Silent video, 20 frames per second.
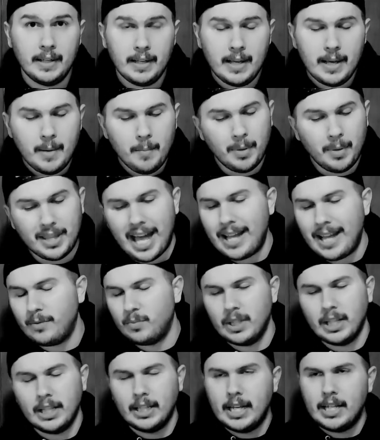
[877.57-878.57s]
But that
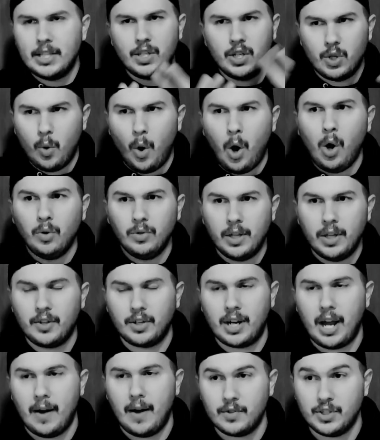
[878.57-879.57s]
really leads into a whole other
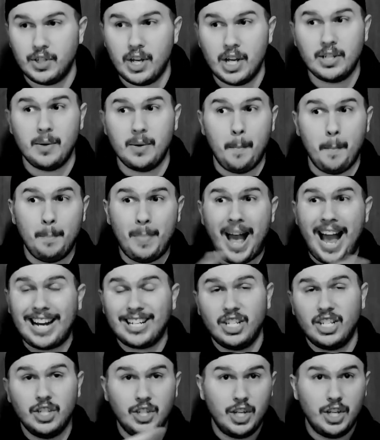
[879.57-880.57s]
conversation
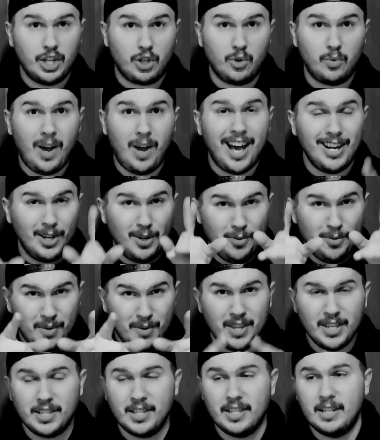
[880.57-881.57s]
back to Gina Carano.
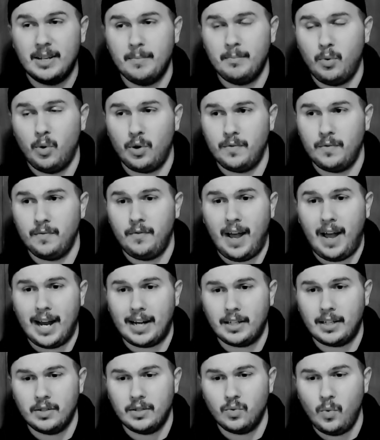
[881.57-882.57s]
This is an important
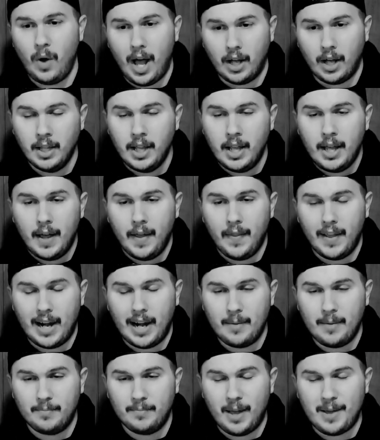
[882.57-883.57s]
fact as well that
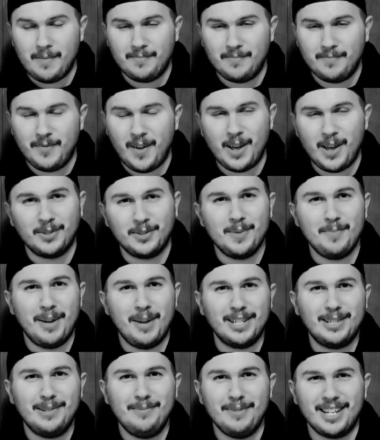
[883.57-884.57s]
I failed to
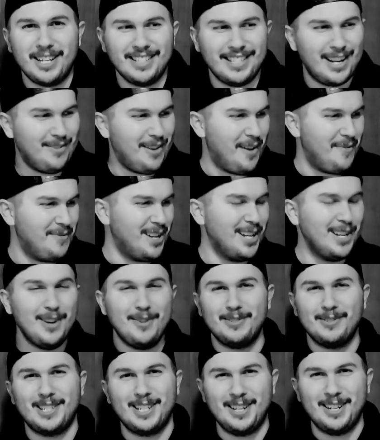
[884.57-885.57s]
mention because I don't have any
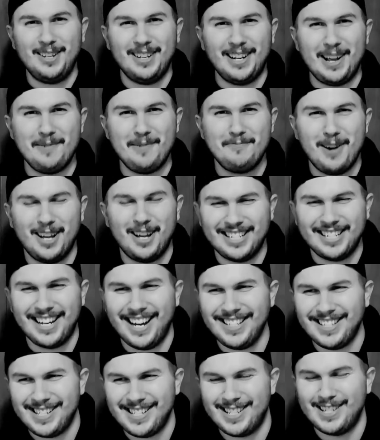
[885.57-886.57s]
notes here, and I
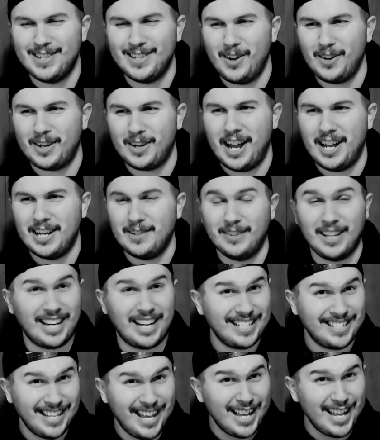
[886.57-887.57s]
apologize. This is all kind of, like
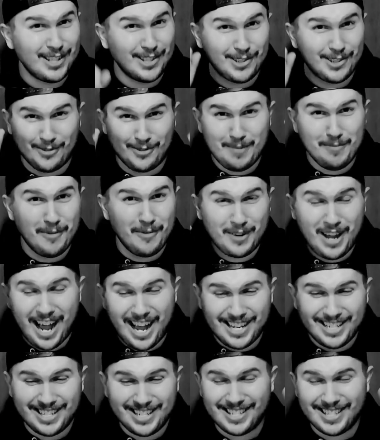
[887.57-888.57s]
I said, stream of
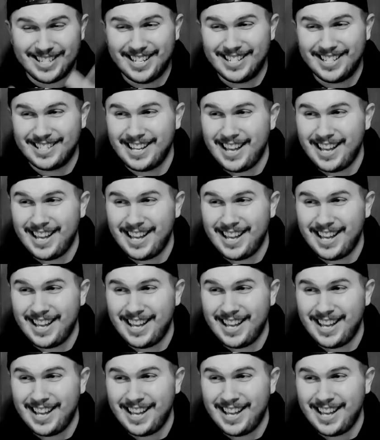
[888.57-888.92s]
consciousness.